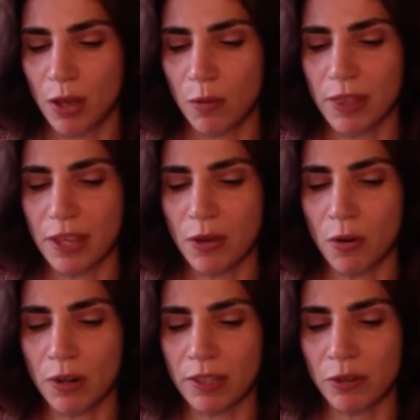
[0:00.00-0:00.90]
with the
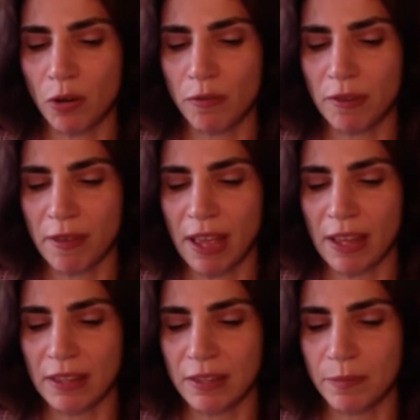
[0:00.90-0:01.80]
order of
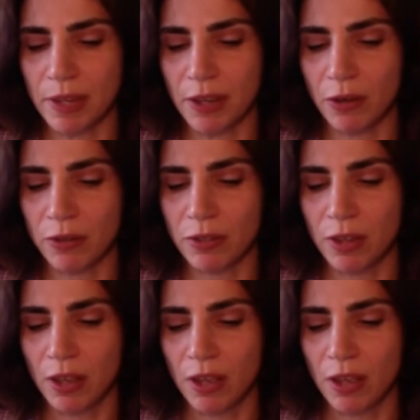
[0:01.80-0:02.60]
events because